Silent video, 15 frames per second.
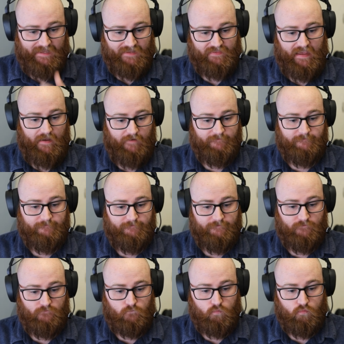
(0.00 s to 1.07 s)
They're
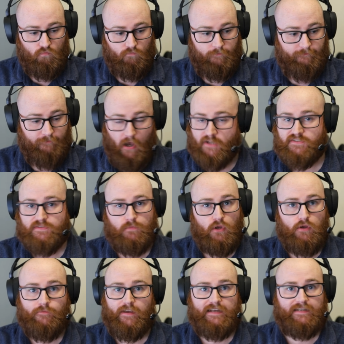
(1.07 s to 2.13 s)
fast
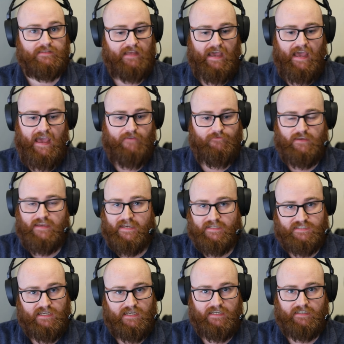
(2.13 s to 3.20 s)
moving, they're heavy
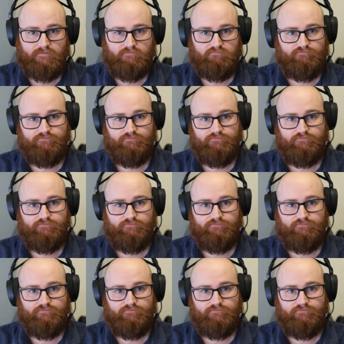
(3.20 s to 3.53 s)
hitting,